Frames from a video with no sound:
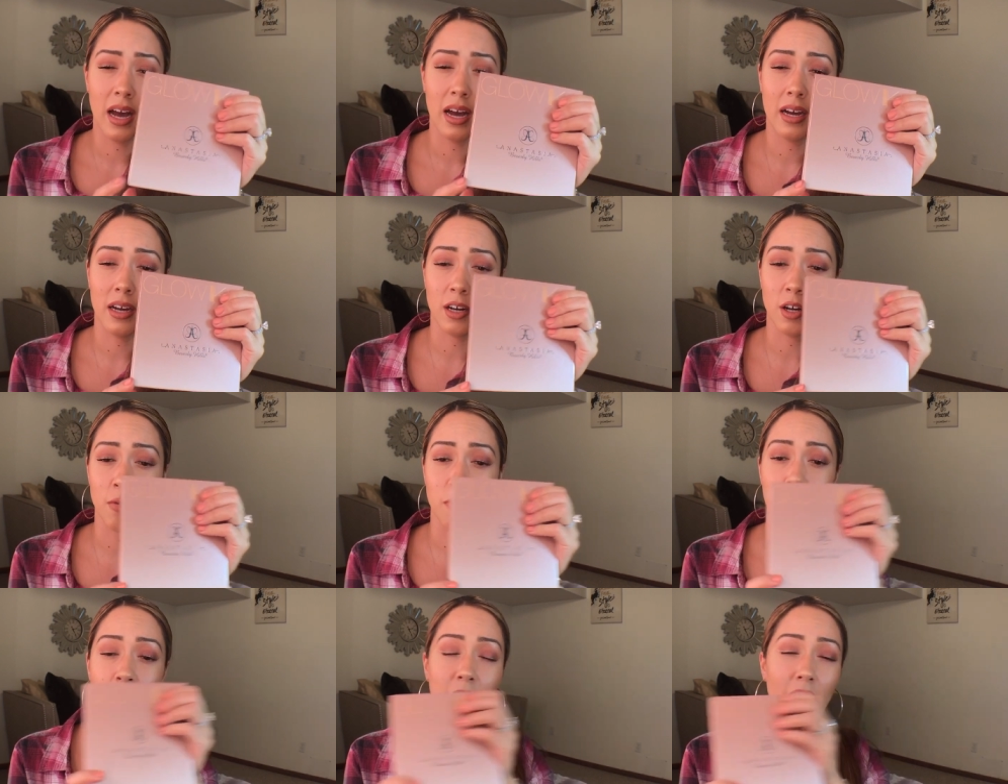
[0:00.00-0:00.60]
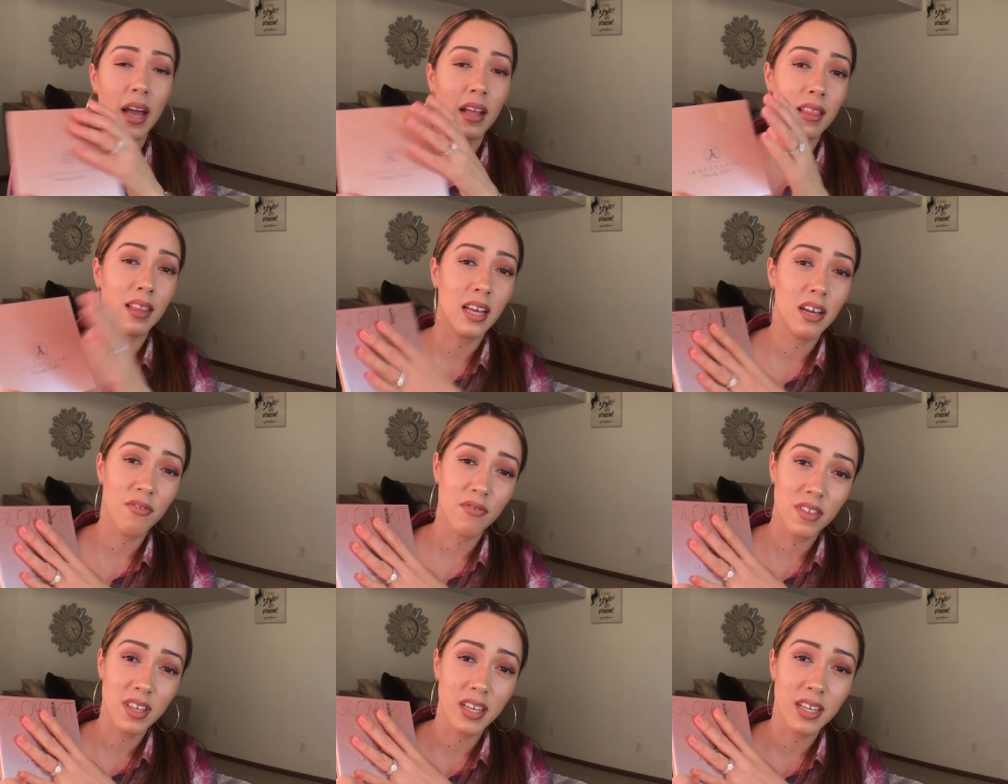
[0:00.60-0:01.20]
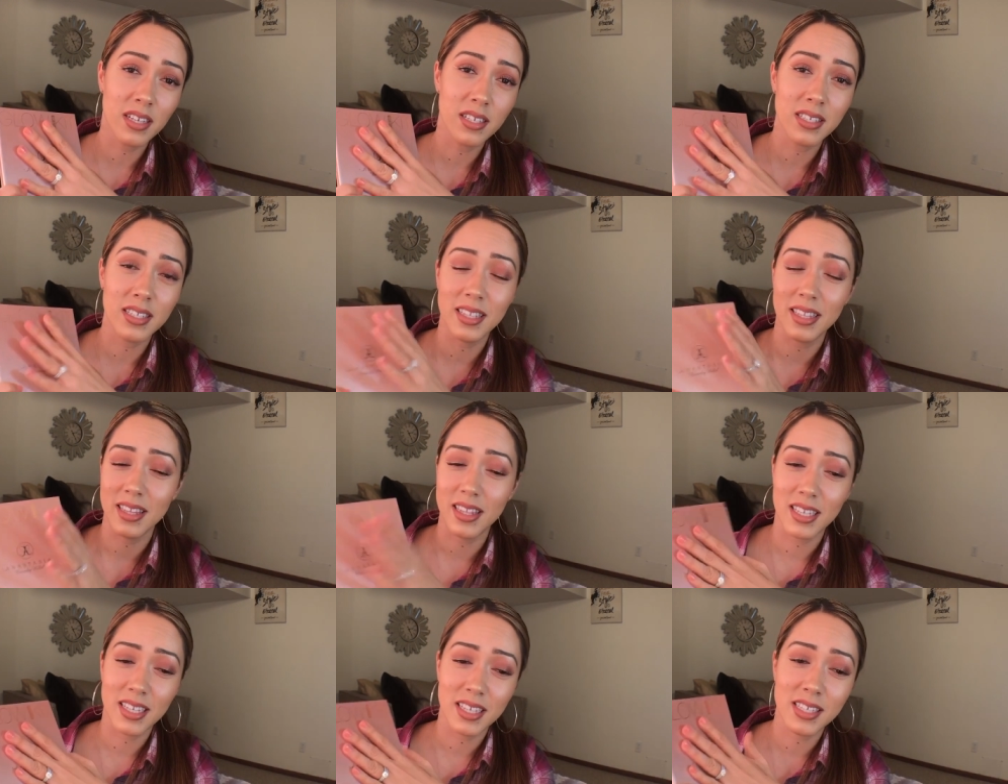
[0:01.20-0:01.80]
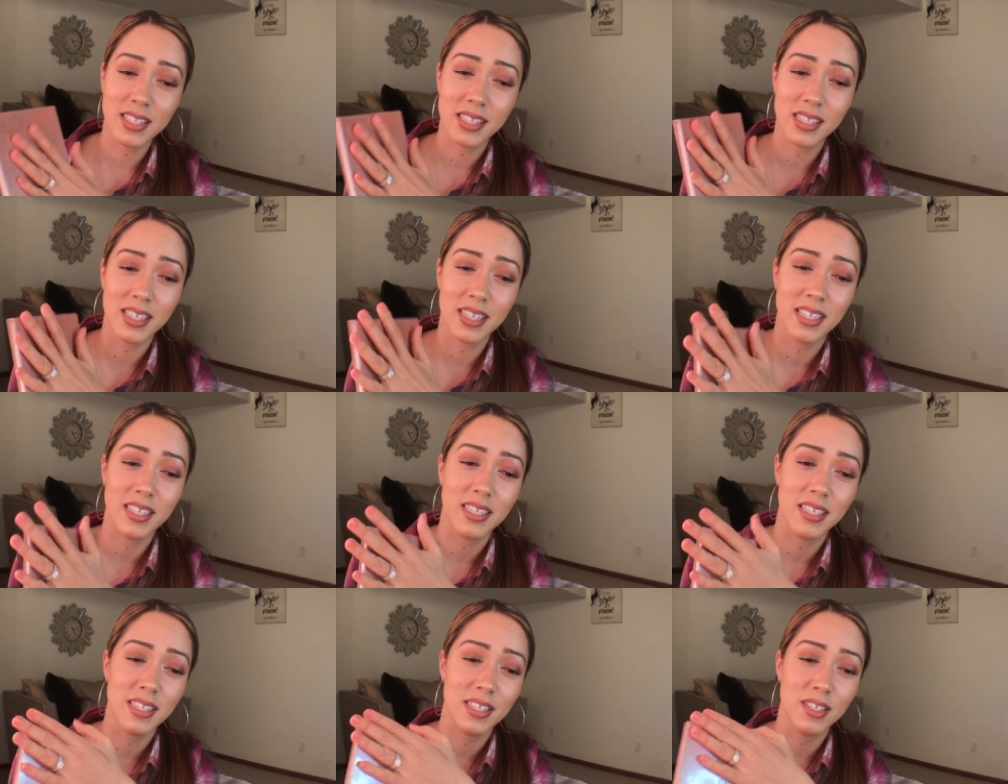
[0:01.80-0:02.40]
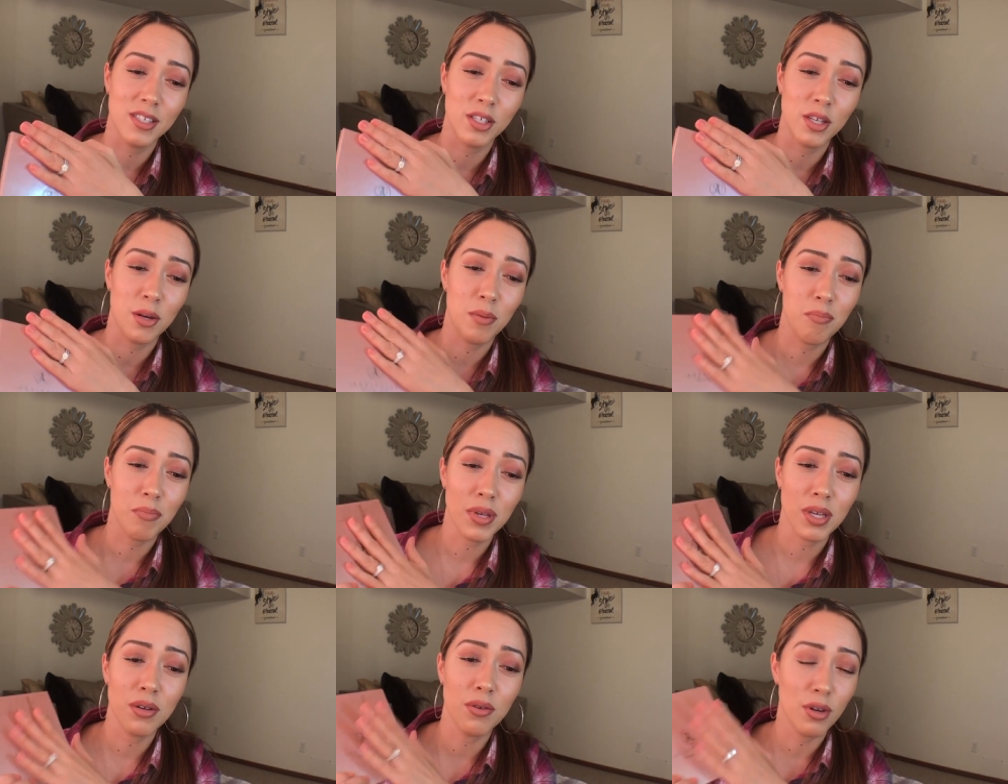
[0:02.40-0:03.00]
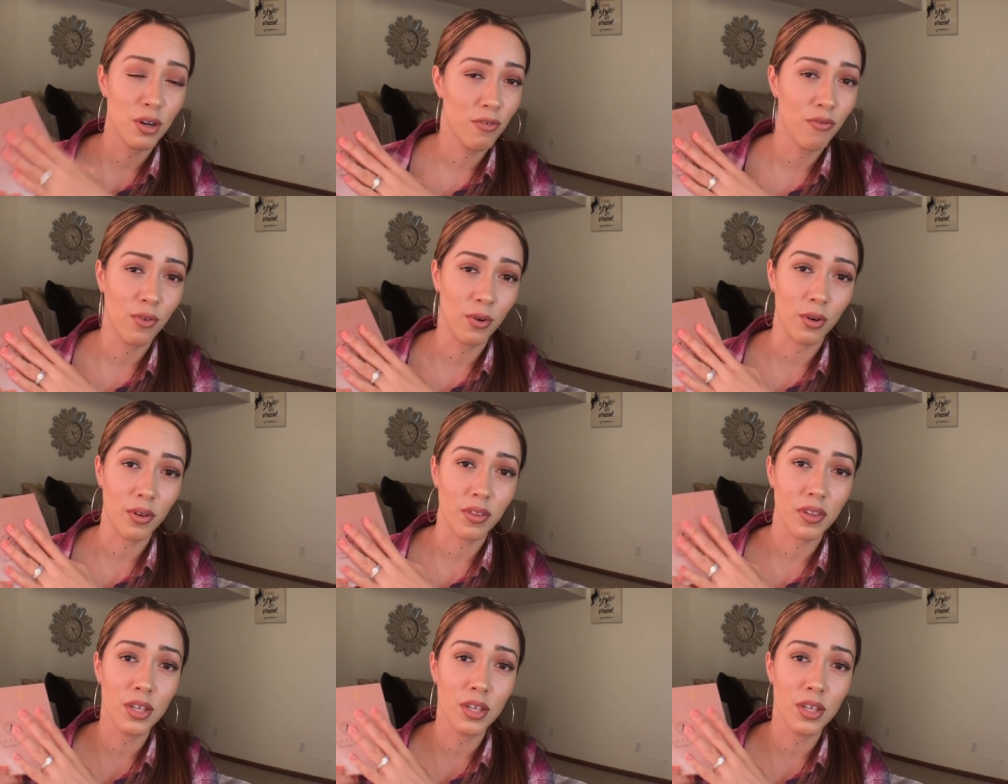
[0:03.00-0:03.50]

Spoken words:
I love these. This is beautiful.